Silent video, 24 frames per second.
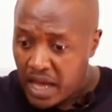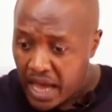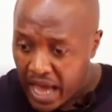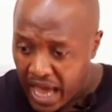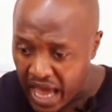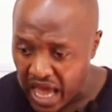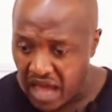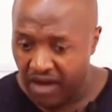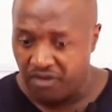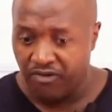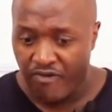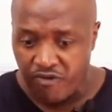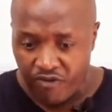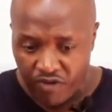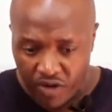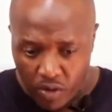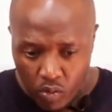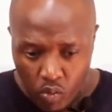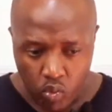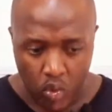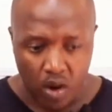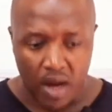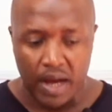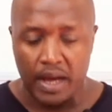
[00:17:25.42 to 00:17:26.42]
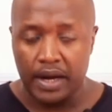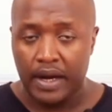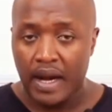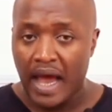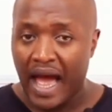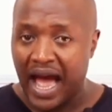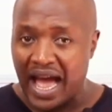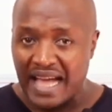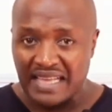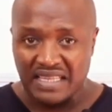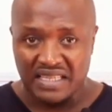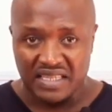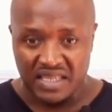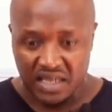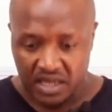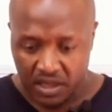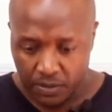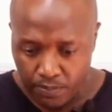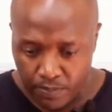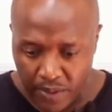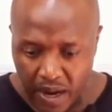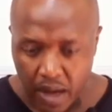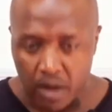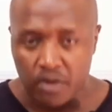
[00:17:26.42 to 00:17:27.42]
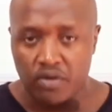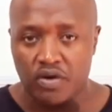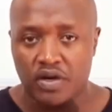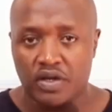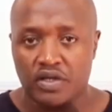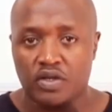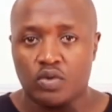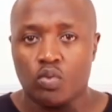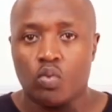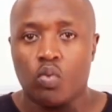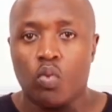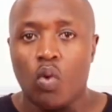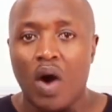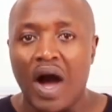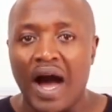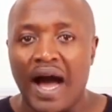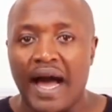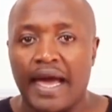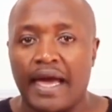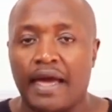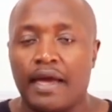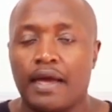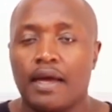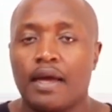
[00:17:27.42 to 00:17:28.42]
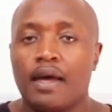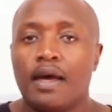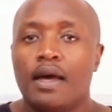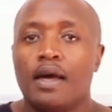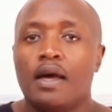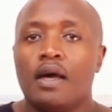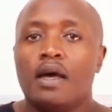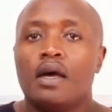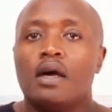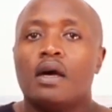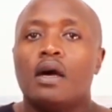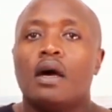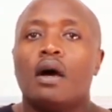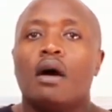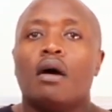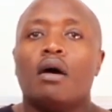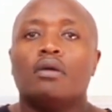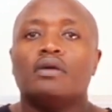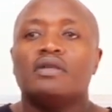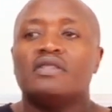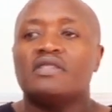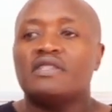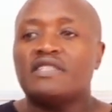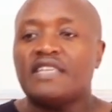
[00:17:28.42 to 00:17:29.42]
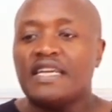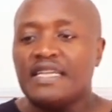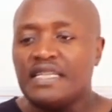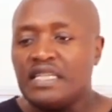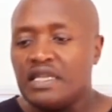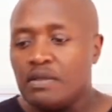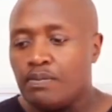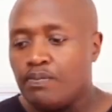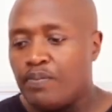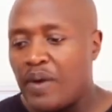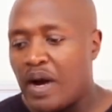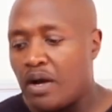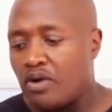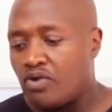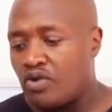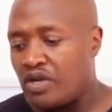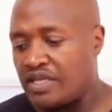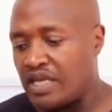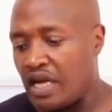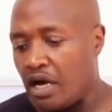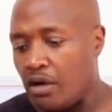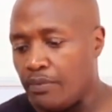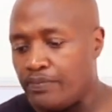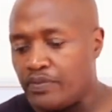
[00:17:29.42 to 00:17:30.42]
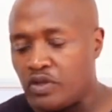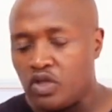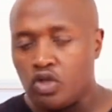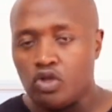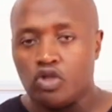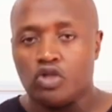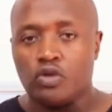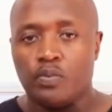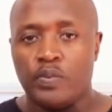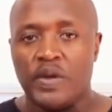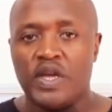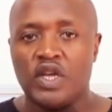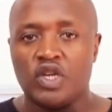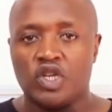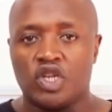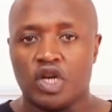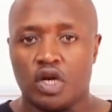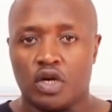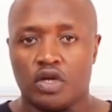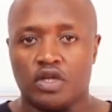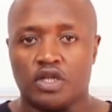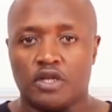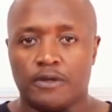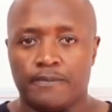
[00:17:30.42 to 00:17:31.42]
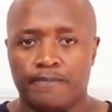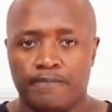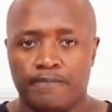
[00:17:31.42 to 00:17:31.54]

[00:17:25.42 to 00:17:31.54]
Everyone, I set boundaries. Why? Setting boundaries helps you to be in charge.